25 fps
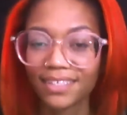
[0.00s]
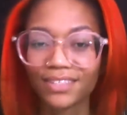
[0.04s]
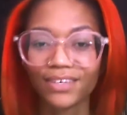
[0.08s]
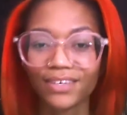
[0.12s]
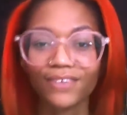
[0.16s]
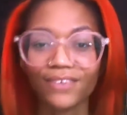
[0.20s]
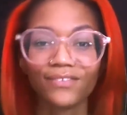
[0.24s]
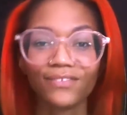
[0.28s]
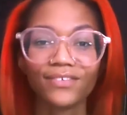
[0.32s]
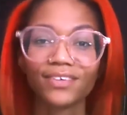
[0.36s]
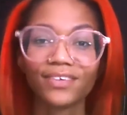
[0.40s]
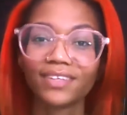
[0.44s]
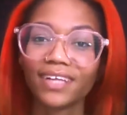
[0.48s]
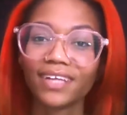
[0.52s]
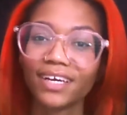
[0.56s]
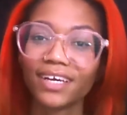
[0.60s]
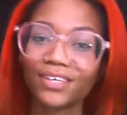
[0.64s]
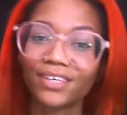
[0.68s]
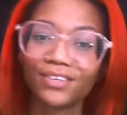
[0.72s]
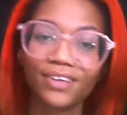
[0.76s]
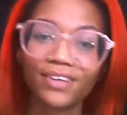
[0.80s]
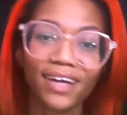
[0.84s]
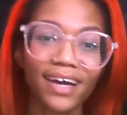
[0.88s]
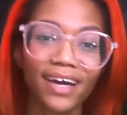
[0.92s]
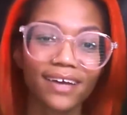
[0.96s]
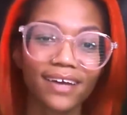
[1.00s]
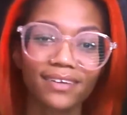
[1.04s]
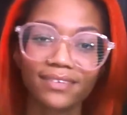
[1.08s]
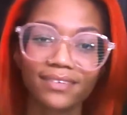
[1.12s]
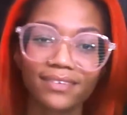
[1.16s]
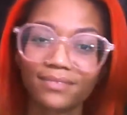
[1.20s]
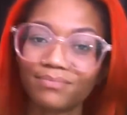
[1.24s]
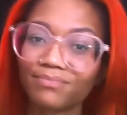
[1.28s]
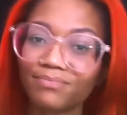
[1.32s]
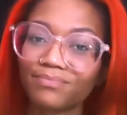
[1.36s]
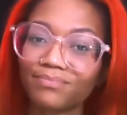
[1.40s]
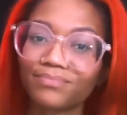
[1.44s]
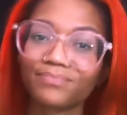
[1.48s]
Don't feel like you
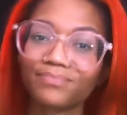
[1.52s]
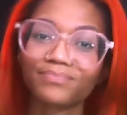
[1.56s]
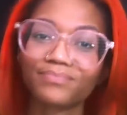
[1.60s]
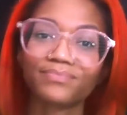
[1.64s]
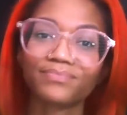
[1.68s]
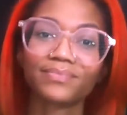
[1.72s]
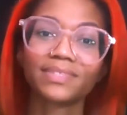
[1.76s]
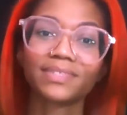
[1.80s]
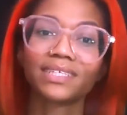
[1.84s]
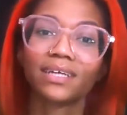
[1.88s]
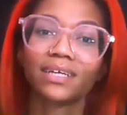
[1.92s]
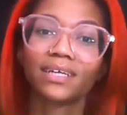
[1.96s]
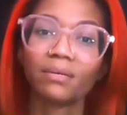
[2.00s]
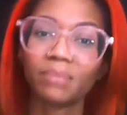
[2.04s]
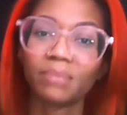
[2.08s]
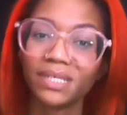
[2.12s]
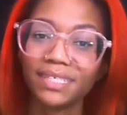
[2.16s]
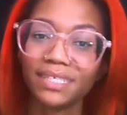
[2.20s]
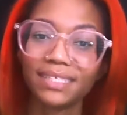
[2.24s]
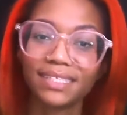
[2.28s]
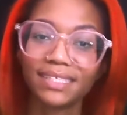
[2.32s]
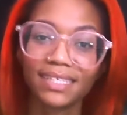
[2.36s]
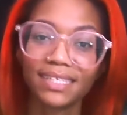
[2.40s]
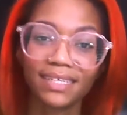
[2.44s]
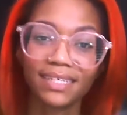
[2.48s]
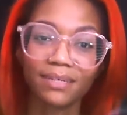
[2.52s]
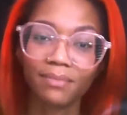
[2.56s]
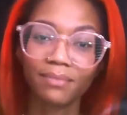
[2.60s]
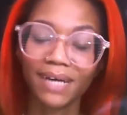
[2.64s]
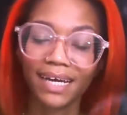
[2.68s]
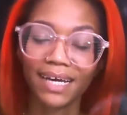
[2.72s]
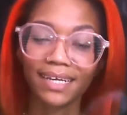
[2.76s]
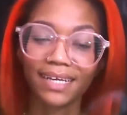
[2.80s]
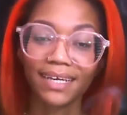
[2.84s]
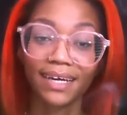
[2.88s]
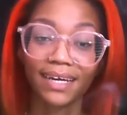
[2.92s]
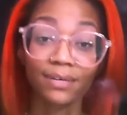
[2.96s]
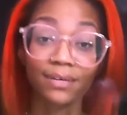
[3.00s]
gotta appease
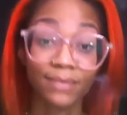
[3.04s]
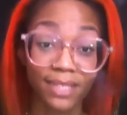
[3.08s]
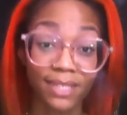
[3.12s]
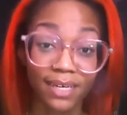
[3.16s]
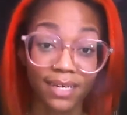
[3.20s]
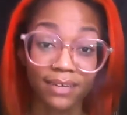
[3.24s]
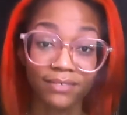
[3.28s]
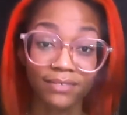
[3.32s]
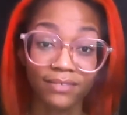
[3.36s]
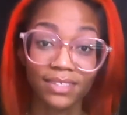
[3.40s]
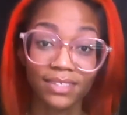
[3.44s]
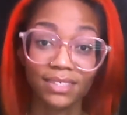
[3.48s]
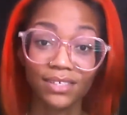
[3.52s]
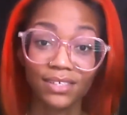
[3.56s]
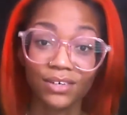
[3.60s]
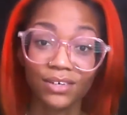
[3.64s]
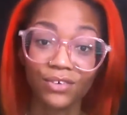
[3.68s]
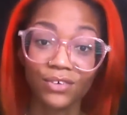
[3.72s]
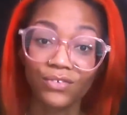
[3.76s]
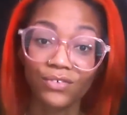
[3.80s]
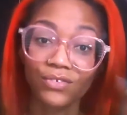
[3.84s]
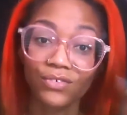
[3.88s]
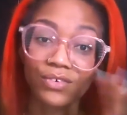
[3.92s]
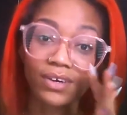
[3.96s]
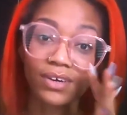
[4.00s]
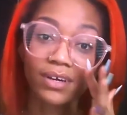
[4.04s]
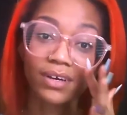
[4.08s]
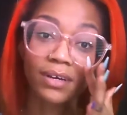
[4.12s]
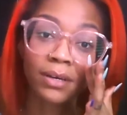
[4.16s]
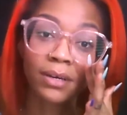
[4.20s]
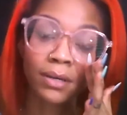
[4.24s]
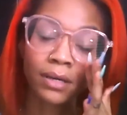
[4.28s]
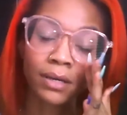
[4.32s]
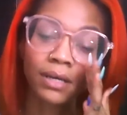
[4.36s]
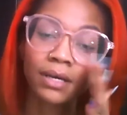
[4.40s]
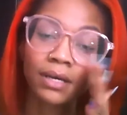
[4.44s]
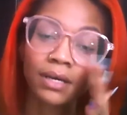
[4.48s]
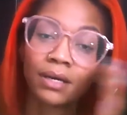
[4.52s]
anybody outside of yourself
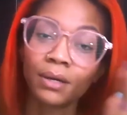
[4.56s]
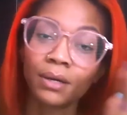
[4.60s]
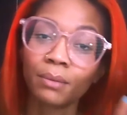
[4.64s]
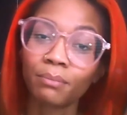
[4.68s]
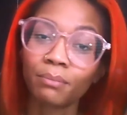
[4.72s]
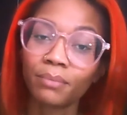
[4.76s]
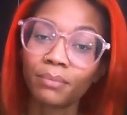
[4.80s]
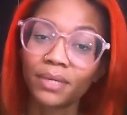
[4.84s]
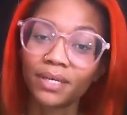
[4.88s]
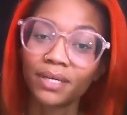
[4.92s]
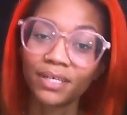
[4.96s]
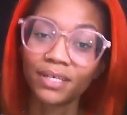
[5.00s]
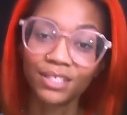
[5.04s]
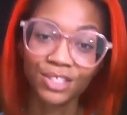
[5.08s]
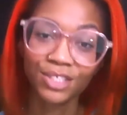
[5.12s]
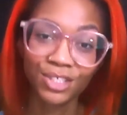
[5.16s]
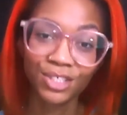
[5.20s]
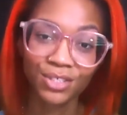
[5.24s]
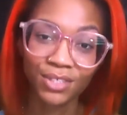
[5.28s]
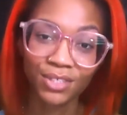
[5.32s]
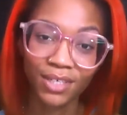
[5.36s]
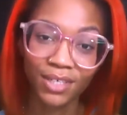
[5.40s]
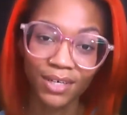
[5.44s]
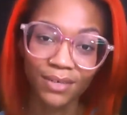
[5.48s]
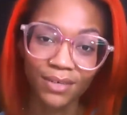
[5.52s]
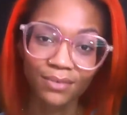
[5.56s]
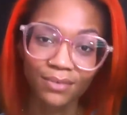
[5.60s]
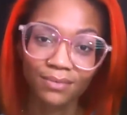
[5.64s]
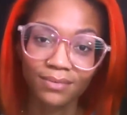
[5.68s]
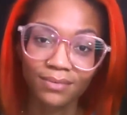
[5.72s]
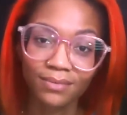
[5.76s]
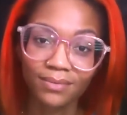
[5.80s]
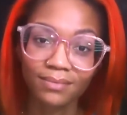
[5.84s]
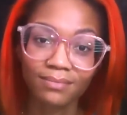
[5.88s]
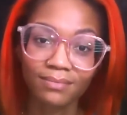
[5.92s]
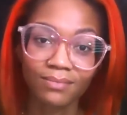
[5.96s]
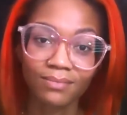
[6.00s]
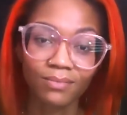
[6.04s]
because you don't.
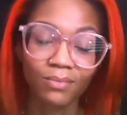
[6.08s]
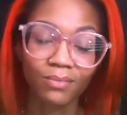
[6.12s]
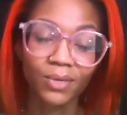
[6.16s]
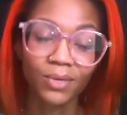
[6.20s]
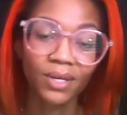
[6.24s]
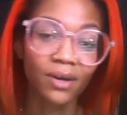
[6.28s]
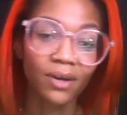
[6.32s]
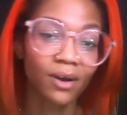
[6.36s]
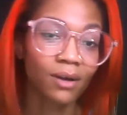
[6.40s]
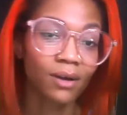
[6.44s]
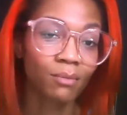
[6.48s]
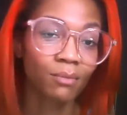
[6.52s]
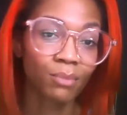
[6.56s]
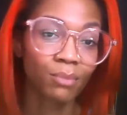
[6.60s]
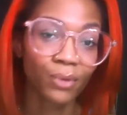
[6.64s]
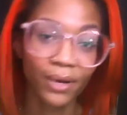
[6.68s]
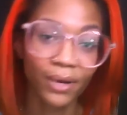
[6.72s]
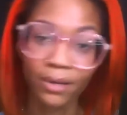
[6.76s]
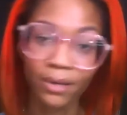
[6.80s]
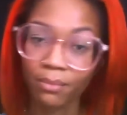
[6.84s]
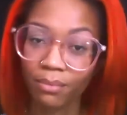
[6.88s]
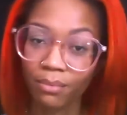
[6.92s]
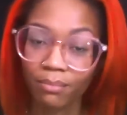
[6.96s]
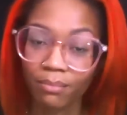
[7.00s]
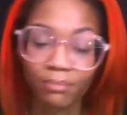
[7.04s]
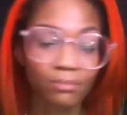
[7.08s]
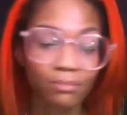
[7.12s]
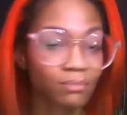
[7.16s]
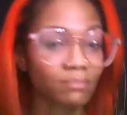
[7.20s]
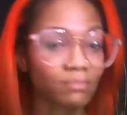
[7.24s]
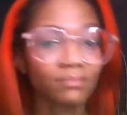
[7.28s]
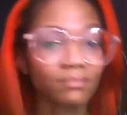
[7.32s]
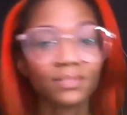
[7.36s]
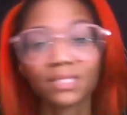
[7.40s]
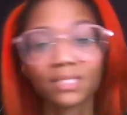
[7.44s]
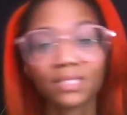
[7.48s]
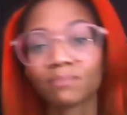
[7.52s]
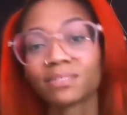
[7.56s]
We all break,
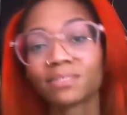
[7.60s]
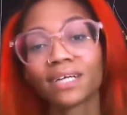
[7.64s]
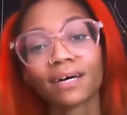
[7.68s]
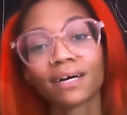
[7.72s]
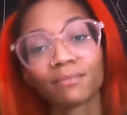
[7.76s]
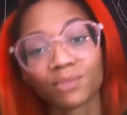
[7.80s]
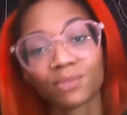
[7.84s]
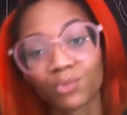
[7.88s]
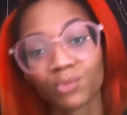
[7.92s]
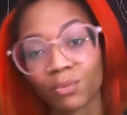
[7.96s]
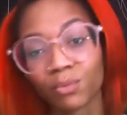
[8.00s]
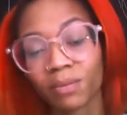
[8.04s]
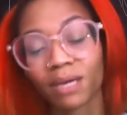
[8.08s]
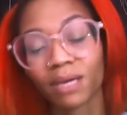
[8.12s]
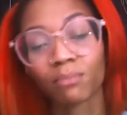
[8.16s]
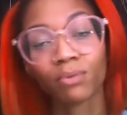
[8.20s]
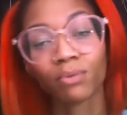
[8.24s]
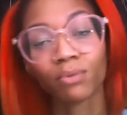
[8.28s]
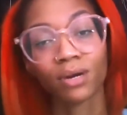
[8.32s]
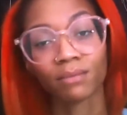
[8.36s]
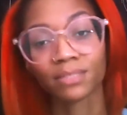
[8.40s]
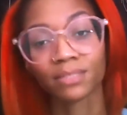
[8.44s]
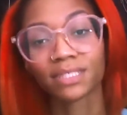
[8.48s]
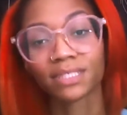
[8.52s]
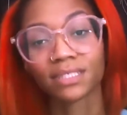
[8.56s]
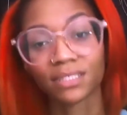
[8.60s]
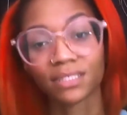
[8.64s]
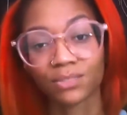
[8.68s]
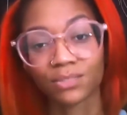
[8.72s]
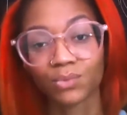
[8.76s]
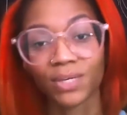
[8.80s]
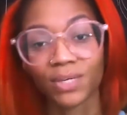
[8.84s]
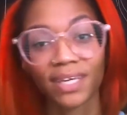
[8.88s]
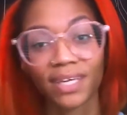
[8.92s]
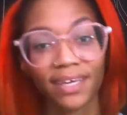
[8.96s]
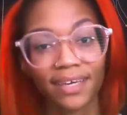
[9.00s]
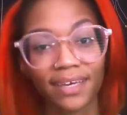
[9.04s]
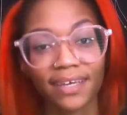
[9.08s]
sometimes we make promises
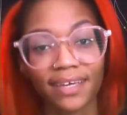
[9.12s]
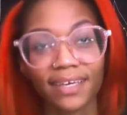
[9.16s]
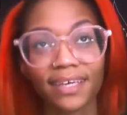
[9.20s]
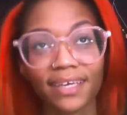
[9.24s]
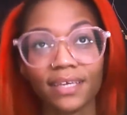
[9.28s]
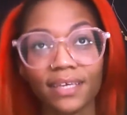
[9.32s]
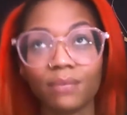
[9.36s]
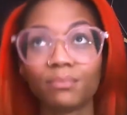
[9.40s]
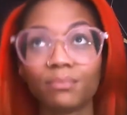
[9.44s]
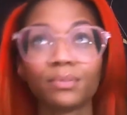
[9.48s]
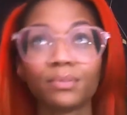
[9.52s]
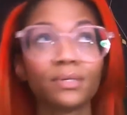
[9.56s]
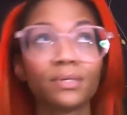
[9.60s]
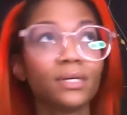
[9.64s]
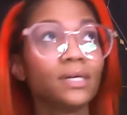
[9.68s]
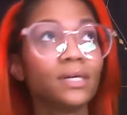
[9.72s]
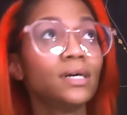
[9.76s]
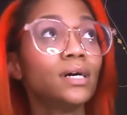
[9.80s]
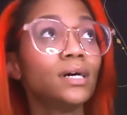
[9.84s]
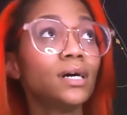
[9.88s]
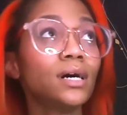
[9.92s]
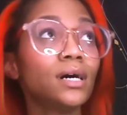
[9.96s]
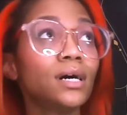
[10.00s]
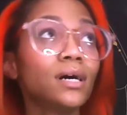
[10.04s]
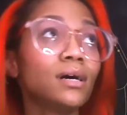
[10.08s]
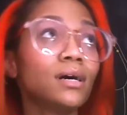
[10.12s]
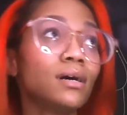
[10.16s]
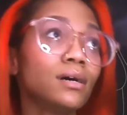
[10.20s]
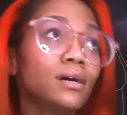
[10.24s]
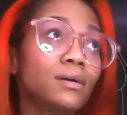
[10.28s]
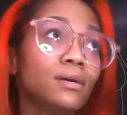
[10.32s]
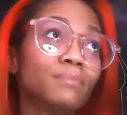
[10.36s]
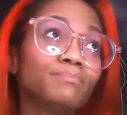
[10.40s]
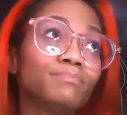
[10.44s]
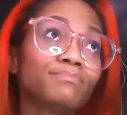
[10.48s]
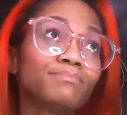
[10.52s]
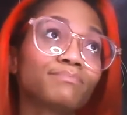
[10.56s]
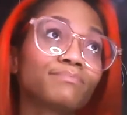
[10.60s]
we can't keep.
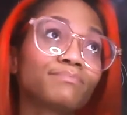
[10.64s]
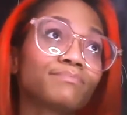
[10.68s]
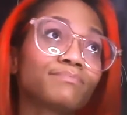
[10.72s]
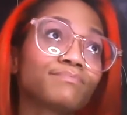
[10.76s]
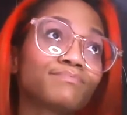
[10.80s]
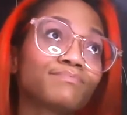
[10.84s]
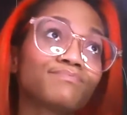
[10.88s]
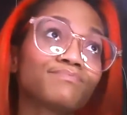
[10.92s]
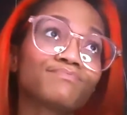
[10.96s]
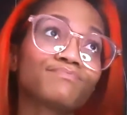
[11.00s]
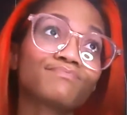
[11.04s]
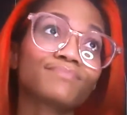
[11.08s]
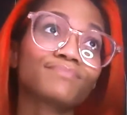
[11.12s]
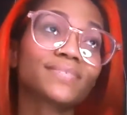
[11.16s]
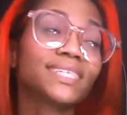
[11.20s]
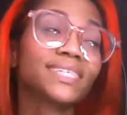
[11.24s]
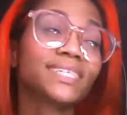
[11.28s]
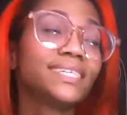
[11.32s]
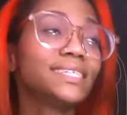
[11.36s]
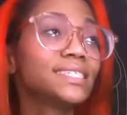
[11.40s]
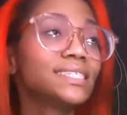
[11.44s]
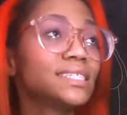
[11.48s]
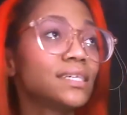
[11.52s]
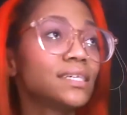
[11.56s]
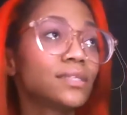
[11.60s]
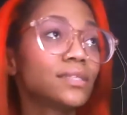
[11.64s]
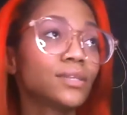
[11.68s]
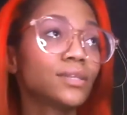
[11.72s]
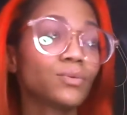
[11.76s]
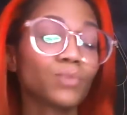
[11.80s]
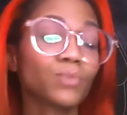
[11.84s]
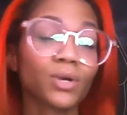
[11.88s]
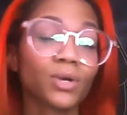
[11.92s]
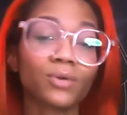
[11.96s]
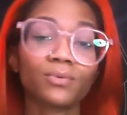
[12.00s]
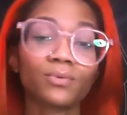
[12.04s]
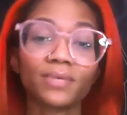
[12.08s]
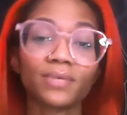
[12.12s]
Um, and there's nothing
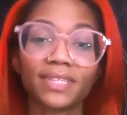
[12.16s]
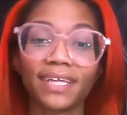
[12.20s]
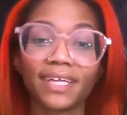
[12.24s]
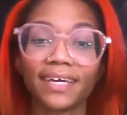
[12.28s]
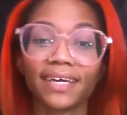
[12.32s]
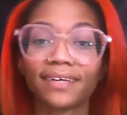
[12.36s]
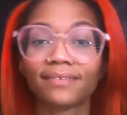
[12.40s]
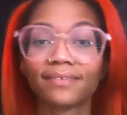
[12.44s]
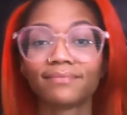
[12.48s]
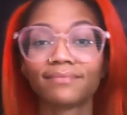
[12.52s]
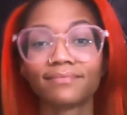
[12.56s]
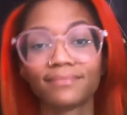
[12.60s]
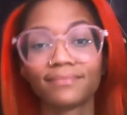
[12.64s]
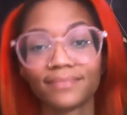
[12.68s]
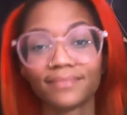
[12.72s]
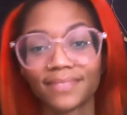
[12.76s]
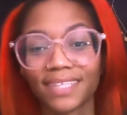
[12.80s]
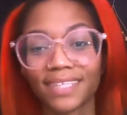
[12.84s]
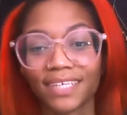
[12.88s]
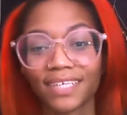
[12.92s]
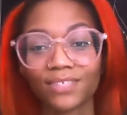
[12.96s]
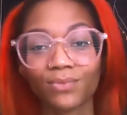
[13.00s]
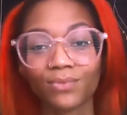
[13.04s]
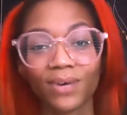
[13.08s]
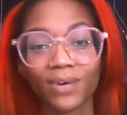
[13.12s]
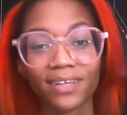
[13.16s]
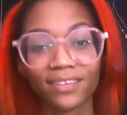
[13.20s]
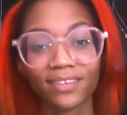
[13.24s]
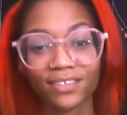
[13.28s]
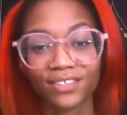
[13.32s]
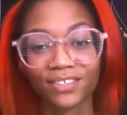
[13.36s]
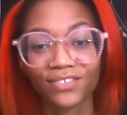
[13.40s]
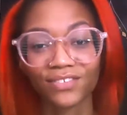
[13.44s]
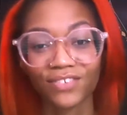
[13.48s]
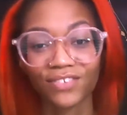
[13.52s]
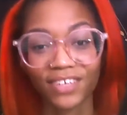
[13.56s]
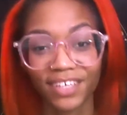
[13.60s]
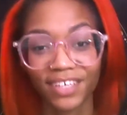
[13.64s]
wrong with that. That's why
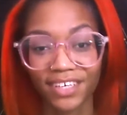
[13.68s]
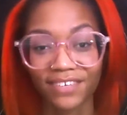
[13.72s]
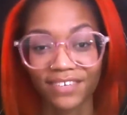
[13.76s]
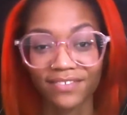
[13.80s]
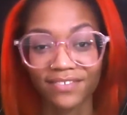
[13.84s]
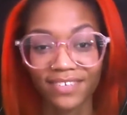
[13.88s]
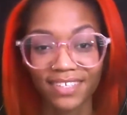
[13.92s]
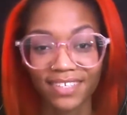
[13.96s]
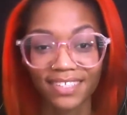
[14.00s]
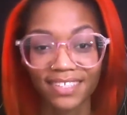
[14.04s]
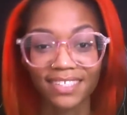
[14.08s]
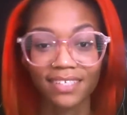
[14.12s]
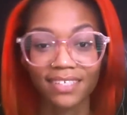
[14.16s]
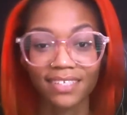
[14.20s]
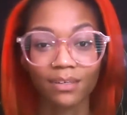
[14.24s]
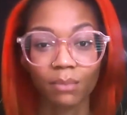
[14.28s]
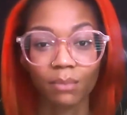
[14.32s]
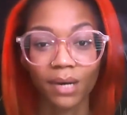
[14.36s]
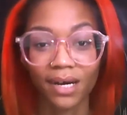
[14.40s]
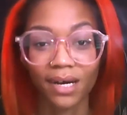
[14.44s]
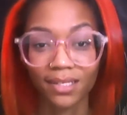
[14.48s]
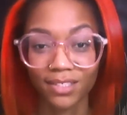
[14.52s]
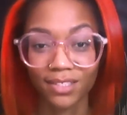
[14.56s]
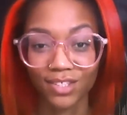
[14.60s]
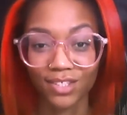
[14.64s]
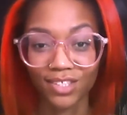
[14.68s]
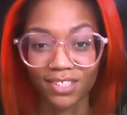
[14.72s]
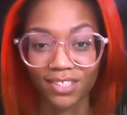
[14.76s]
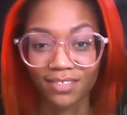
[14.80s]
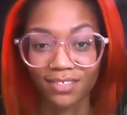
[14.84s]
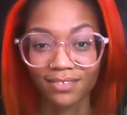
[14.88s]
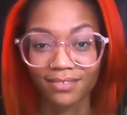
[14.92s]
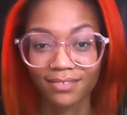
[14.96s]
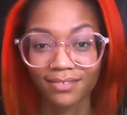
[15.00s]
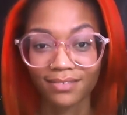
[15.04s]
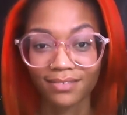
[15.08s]
there's forgiveness and apology.